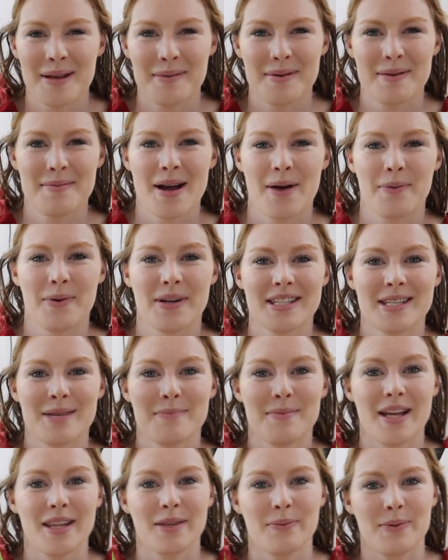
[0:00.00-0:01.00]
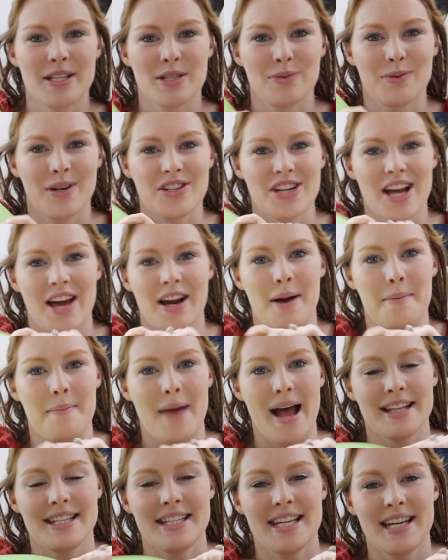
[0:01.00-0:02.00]
Maybe about right. Once a month we switch out our
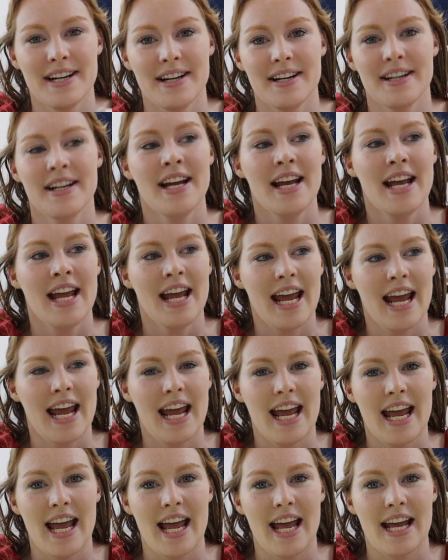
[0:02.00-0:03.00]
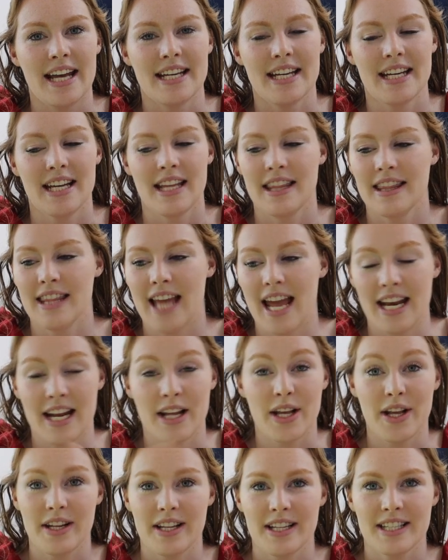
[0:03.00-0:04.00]
mats here, and then
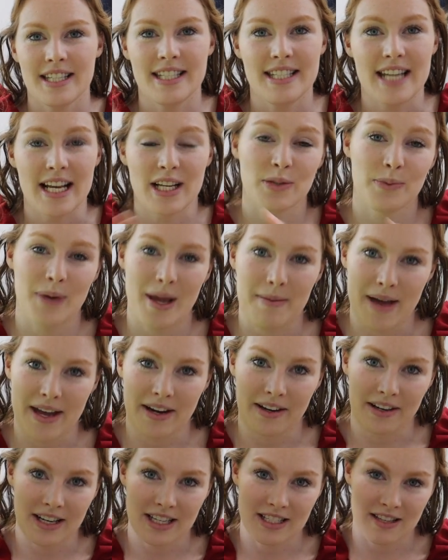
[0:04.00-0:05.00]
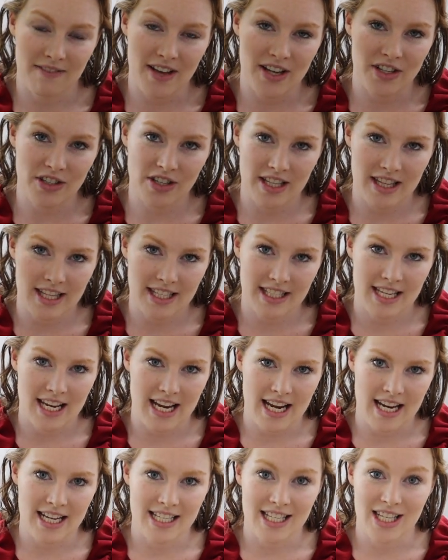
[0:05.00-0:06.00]
it sticks way better because eventually the
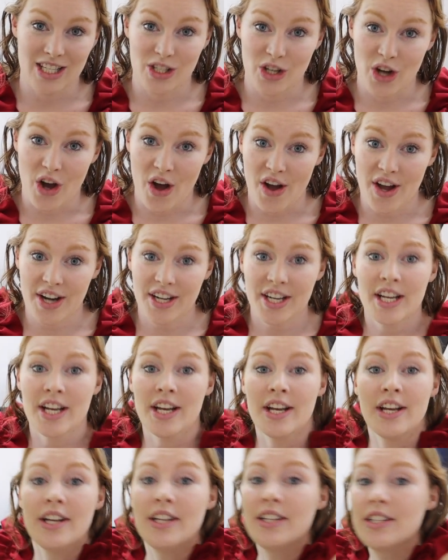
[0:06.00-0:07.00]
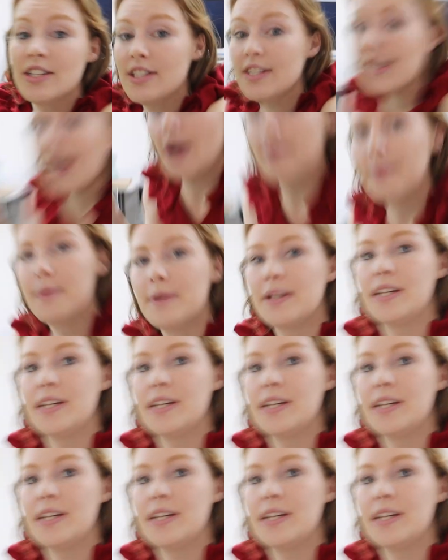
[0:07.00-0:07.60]
stickiness is gone. So